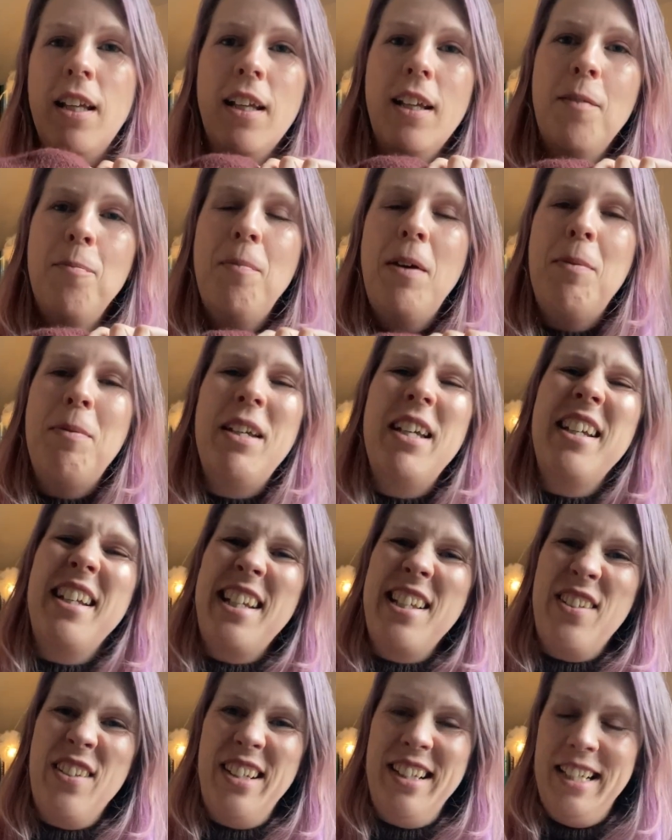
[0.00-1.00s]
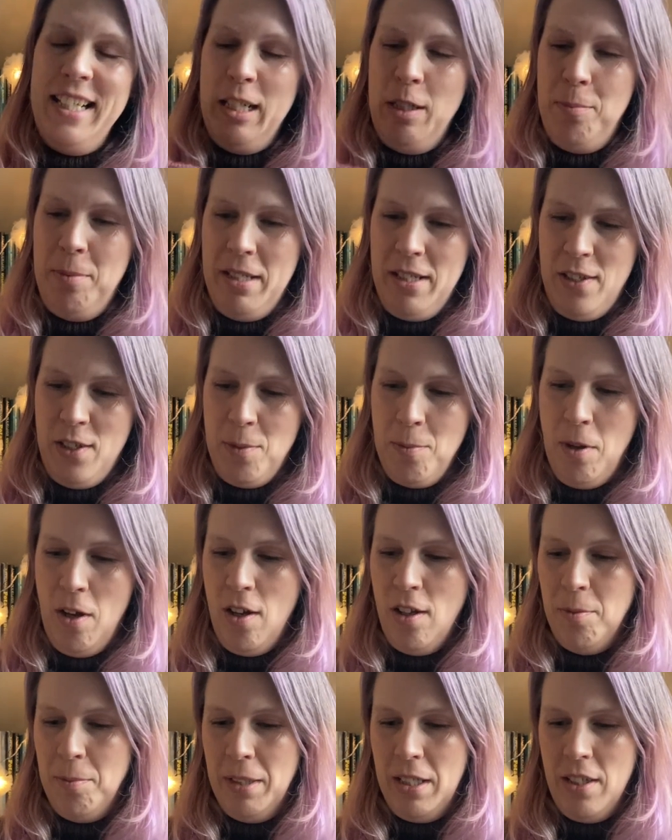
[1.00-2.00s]
Maybe it is a little bit
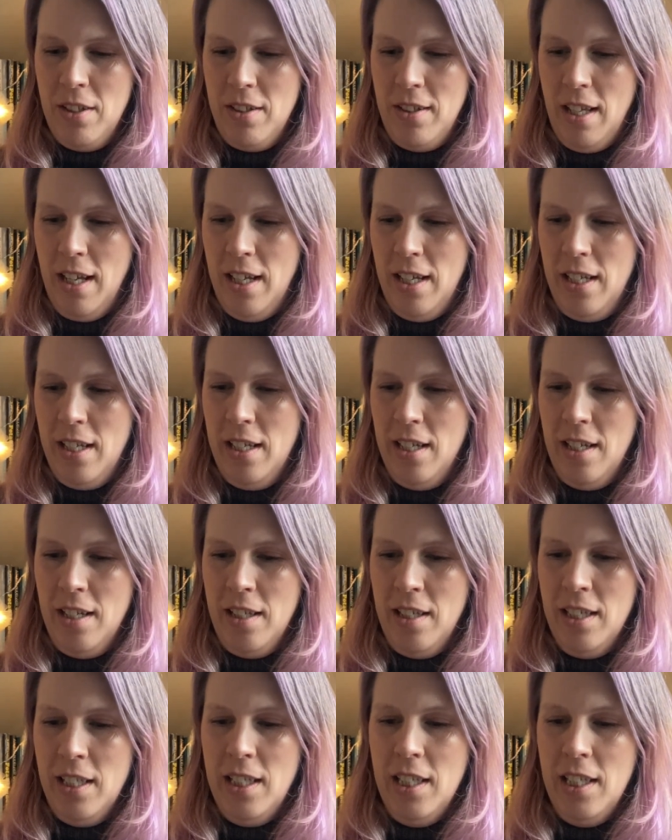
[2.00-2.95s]
small because I